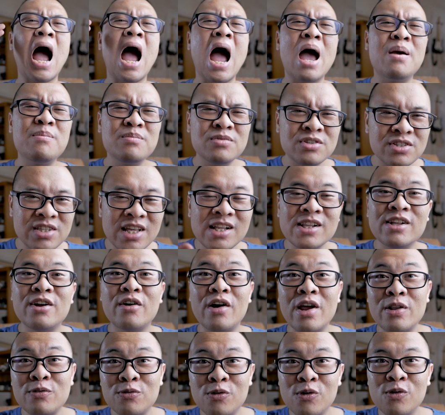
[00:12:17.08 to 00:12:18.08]
I'm still
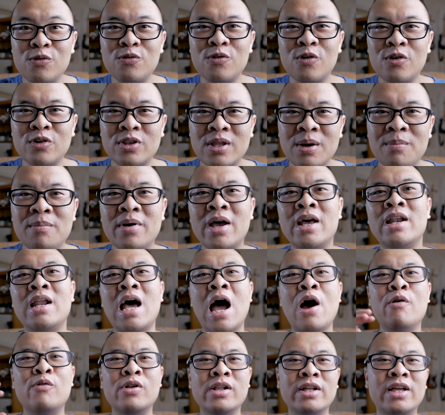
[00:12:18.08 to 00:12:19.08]
grateful for them and
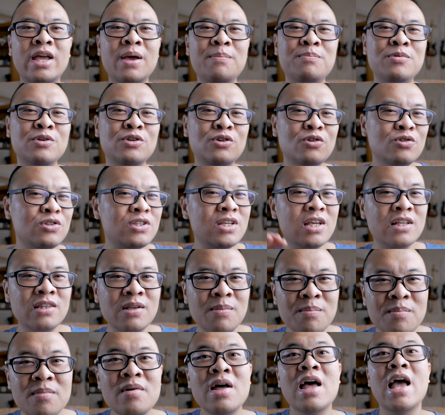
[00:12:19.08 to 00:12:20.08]
I will keep using
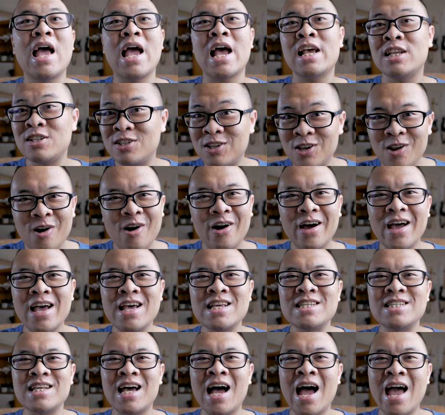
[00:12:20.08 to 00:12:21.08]
them as long
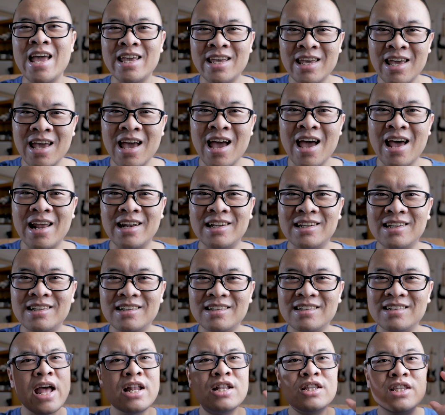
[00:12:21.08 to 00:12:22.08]
as I can.
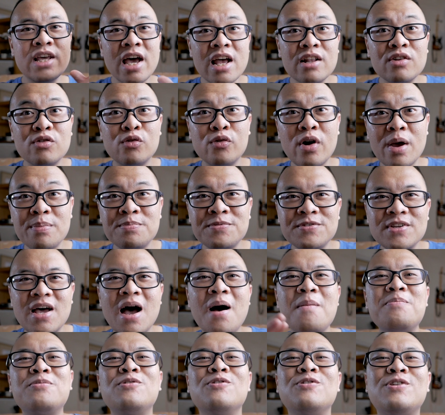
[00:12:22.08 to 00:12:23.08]
And that wraps
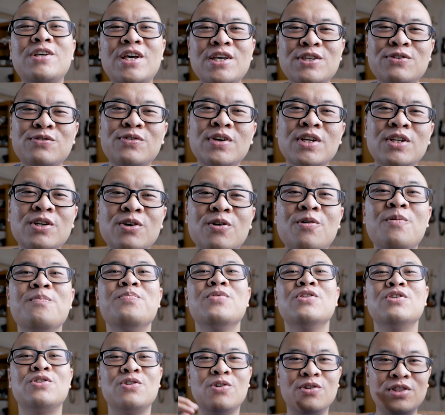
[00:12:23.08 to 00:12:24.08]
up today's video.
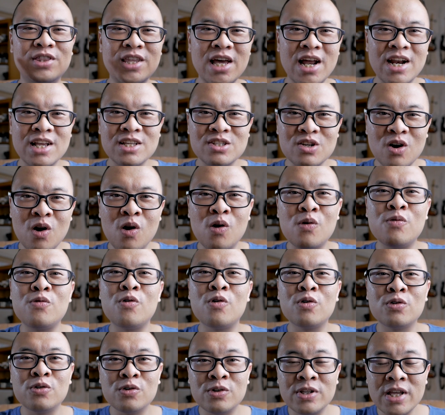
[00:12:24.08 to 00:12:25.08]
So that is all
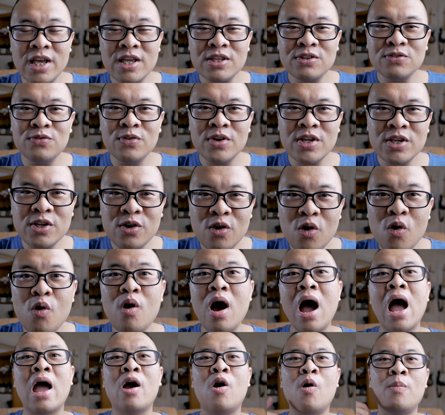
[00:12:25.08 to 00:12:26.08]
for today's
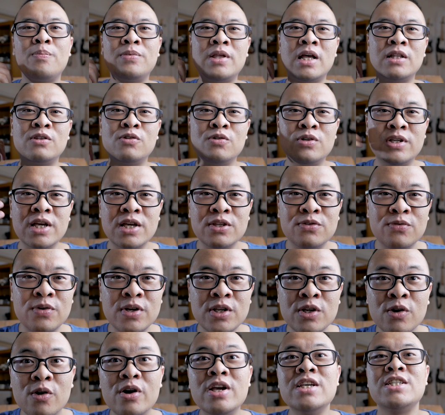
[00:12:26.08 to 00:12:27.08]
video. I hope that today's
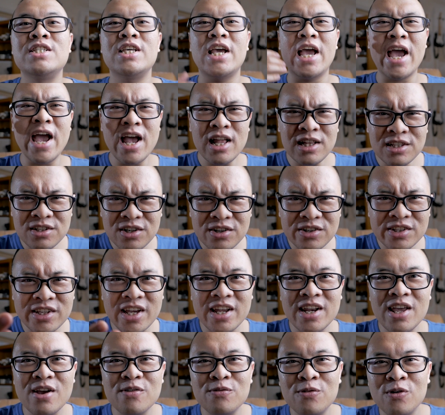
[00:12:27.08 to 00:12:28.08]
video is
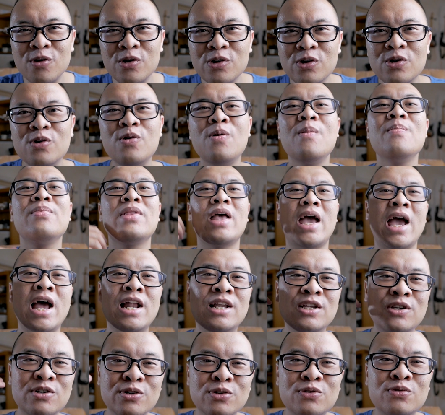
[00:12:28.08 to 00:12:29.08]
entertaining for you
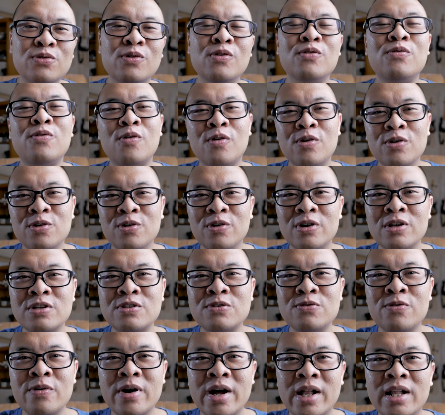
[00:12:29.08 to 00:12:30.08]
and useful for you
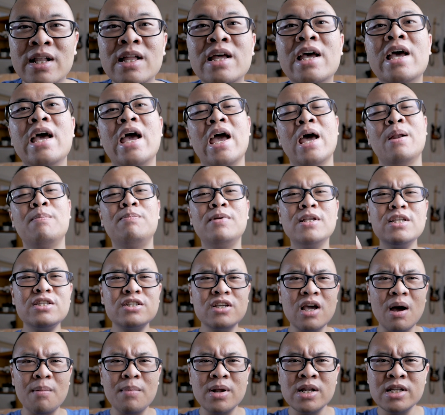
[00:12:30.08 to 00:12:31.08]
as well. And
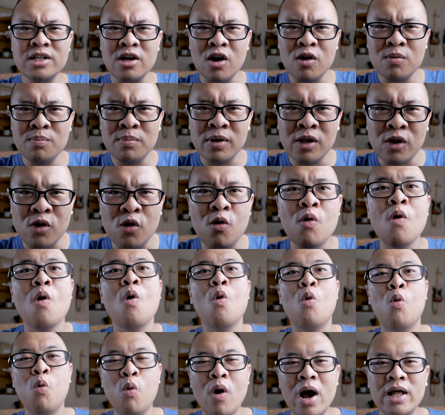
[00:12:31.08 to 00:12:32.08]
please comment down below,
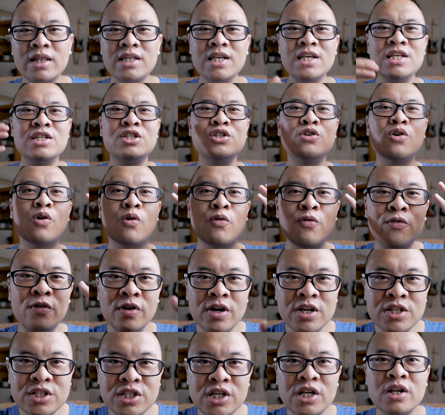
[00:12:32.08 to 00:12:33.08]
what is your
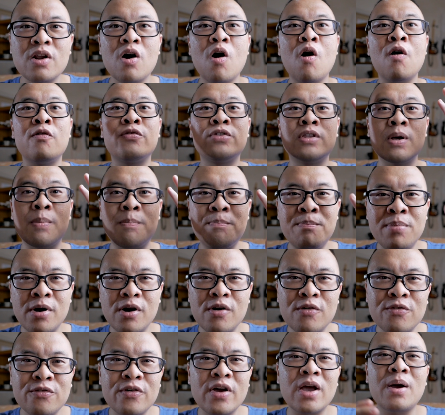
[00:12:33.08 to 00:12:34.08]
version of the
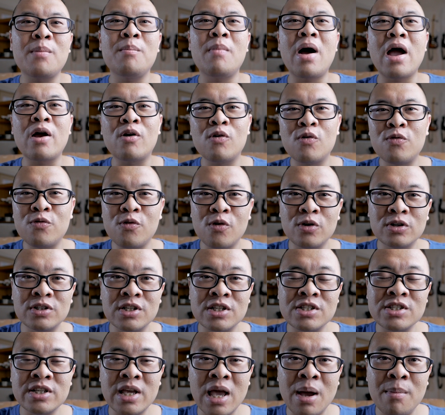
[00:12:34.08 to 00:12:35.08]
perfect Micro Four
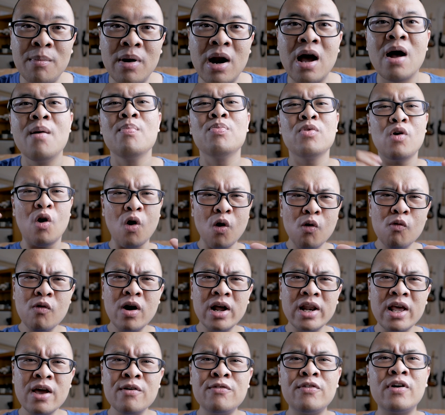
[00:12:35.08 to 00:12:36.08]
Thirds camera or
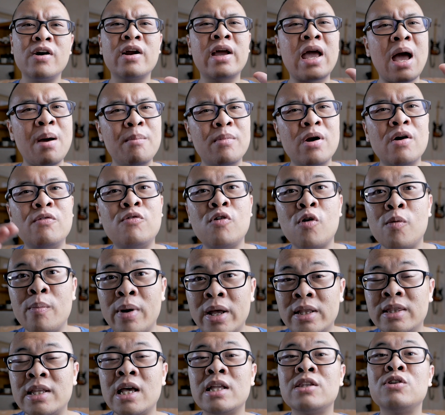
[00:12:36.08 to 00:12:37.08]
whatever camera
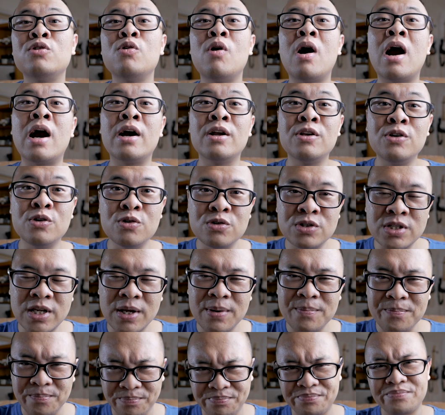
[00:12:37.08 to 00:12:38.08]
format that you are
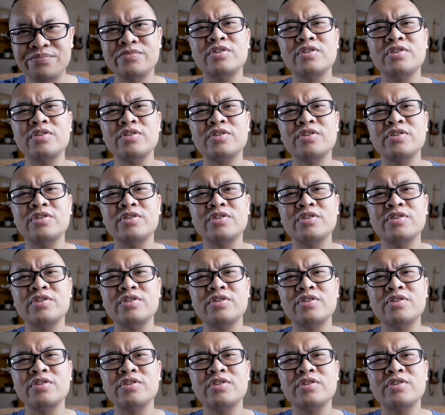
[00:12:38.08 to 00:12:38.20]
using.